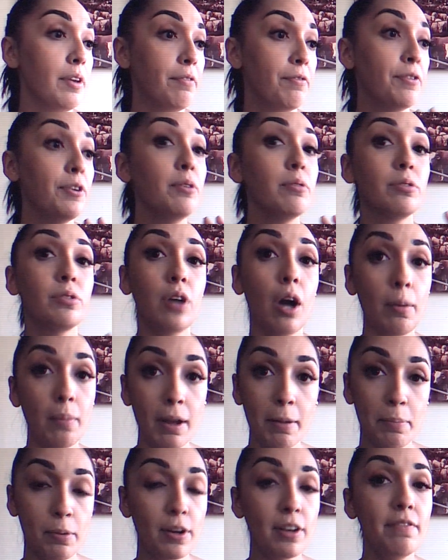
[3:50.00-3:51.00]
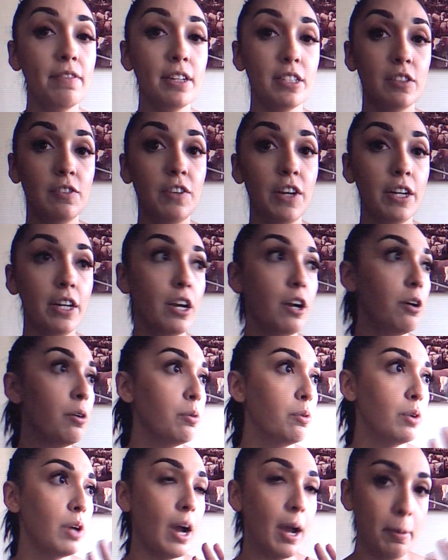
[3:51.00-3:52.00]
if you saw my previous
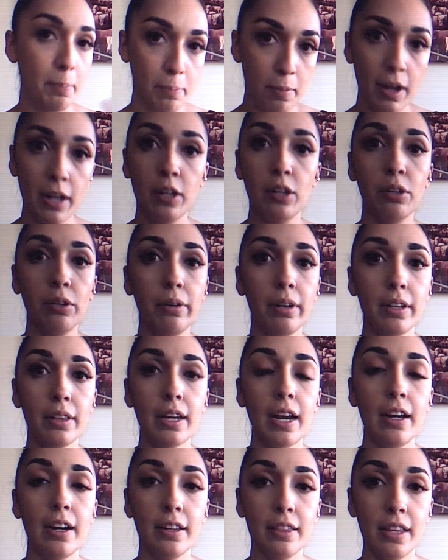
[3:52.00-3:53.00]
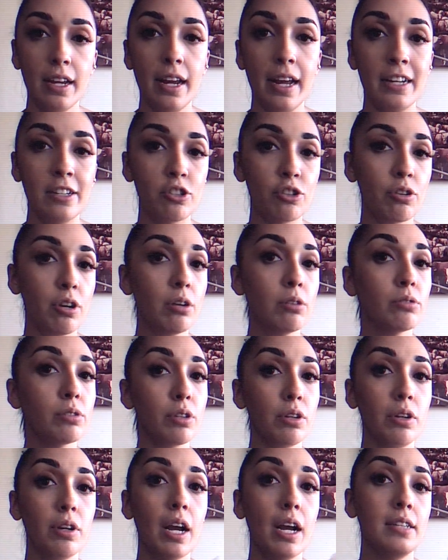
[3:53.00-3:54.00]
video, I included that at the intro
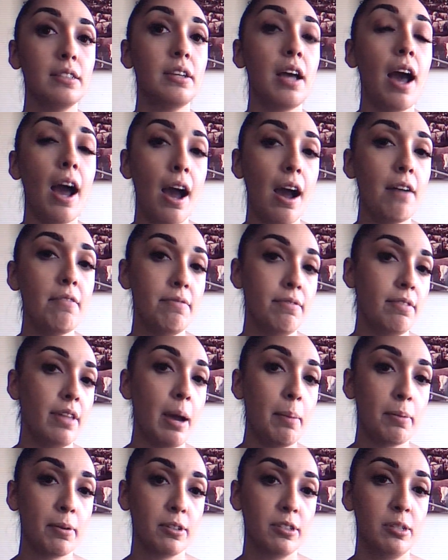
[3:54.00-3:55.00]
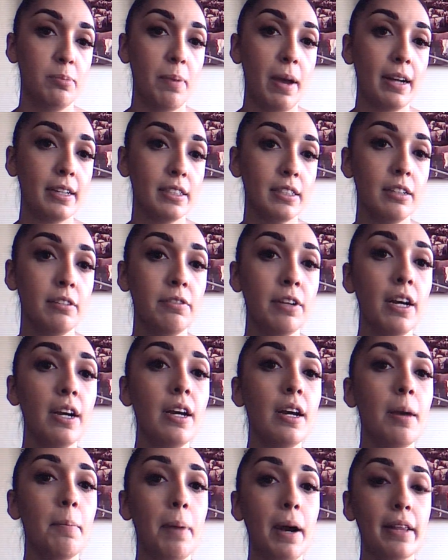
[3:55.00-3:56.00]
so you guys have that perspective.
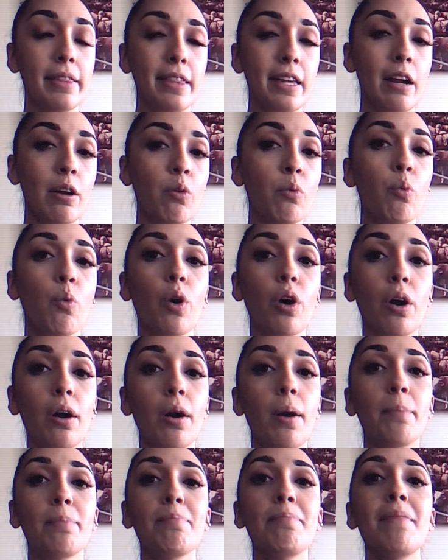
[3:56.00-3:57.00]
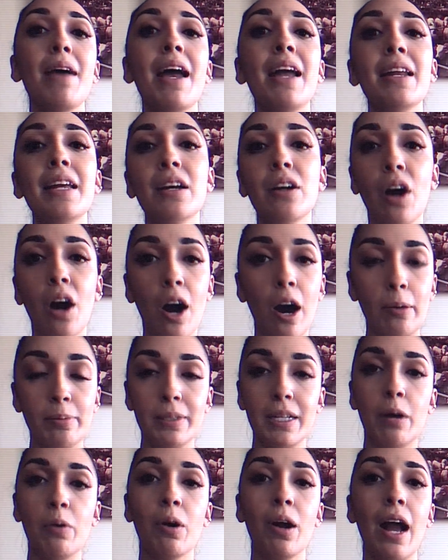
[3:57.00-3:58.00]
But there were many
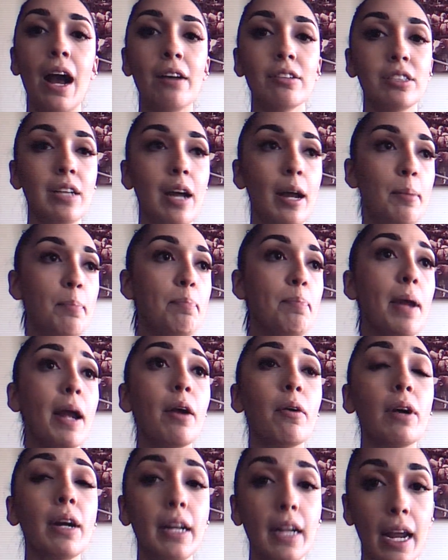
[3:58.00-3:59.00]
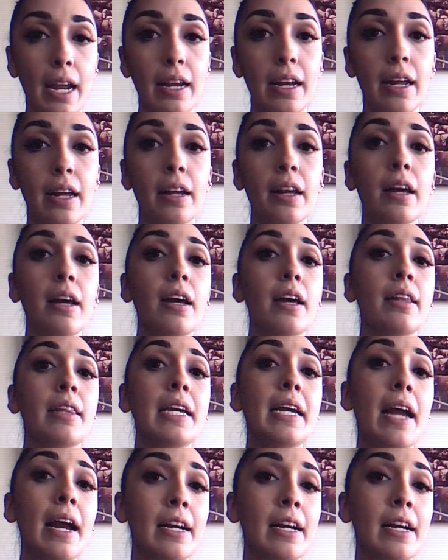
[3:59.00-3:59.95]
cops that were outside barricading the